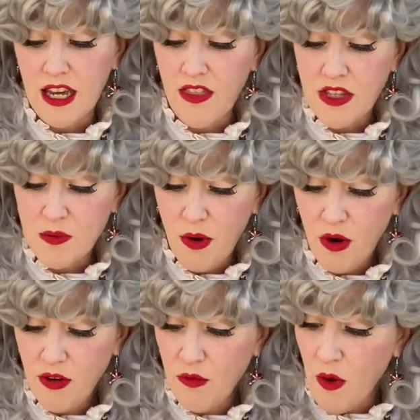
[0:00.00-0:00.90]
and that's
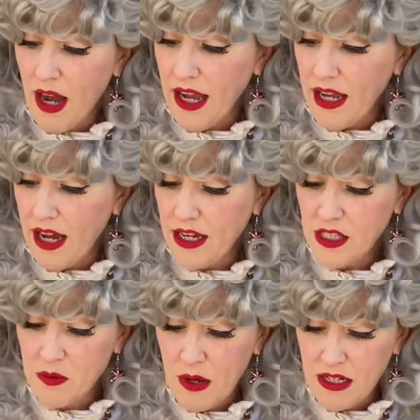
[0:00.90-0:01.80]
part of why I
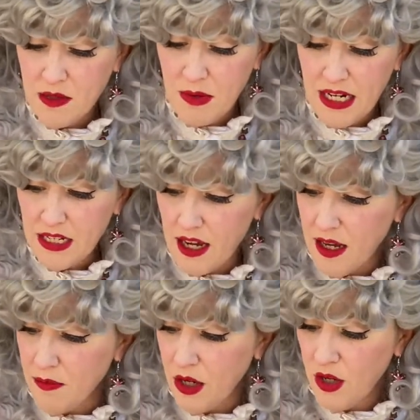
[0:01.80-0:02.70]
spend my time